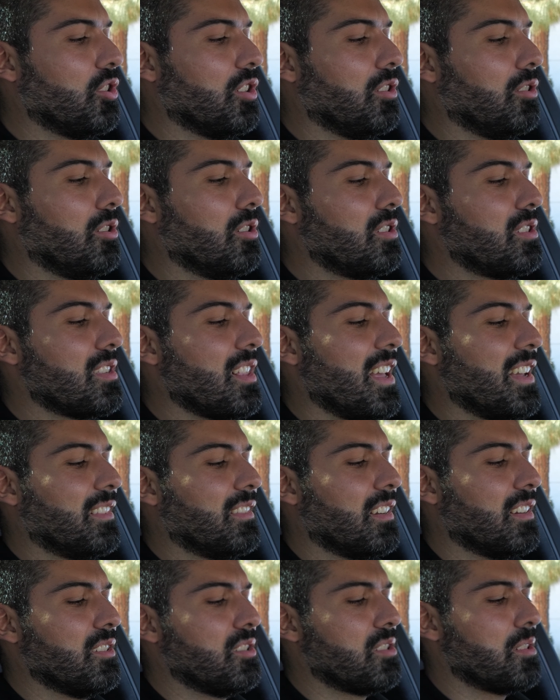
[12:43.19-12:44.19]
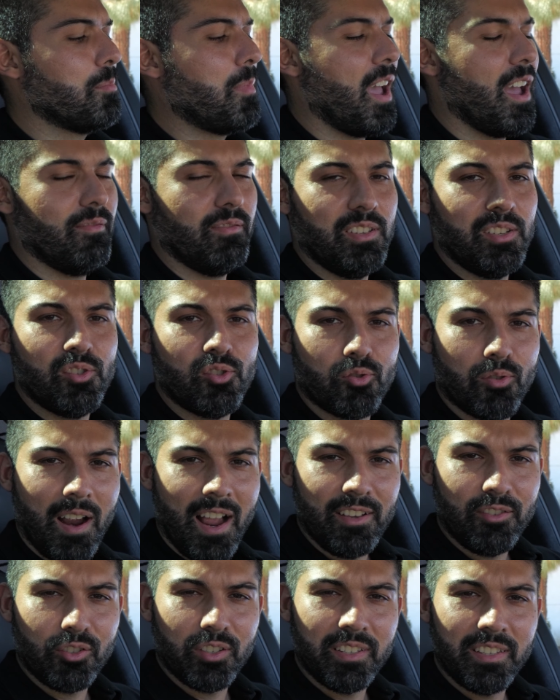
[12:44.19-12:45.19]
it looks like there's some heavy
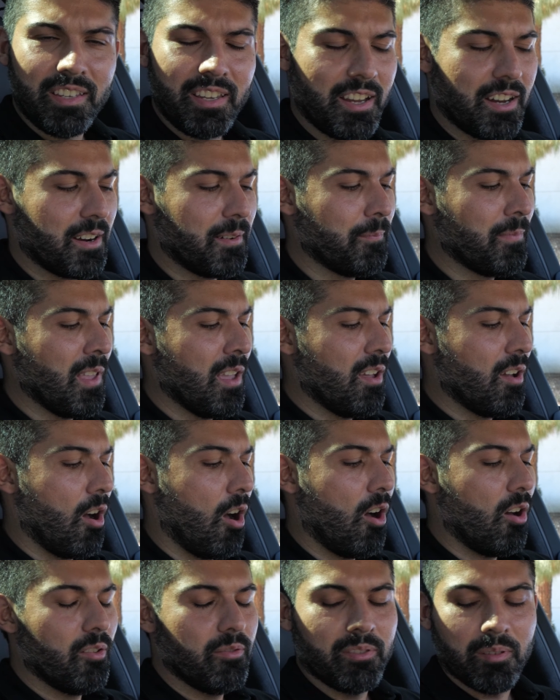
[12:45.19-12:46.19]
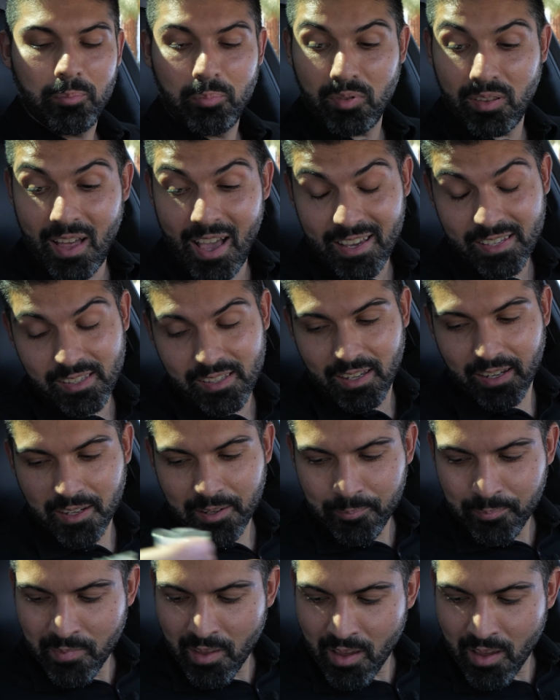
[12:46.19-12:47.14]
scratching here on the plastic.